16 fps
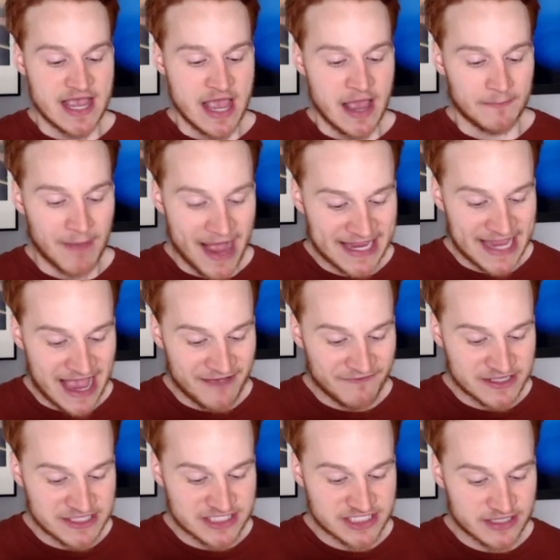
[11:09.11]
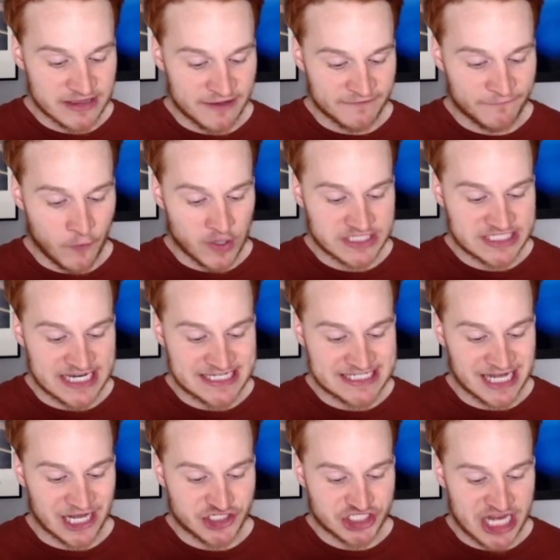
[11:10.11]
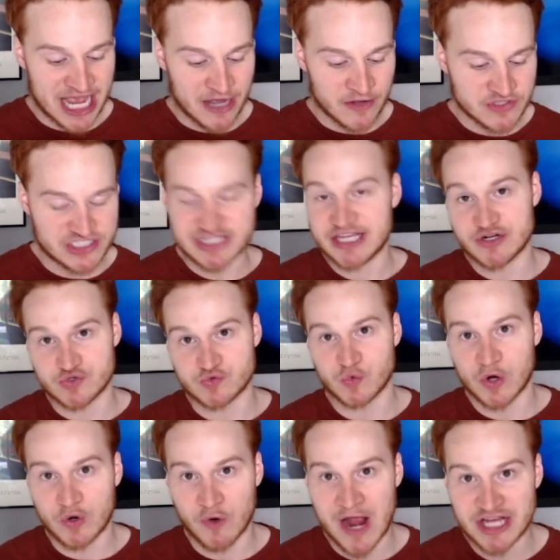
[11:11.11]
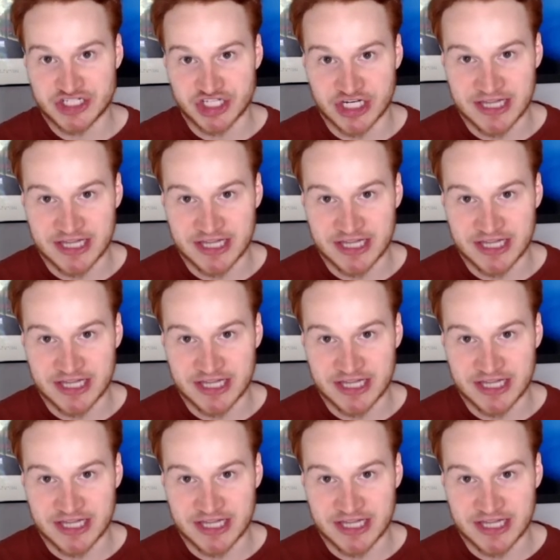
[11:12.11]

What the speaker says: Mike Evans, the 14 touchdowns, there's regression.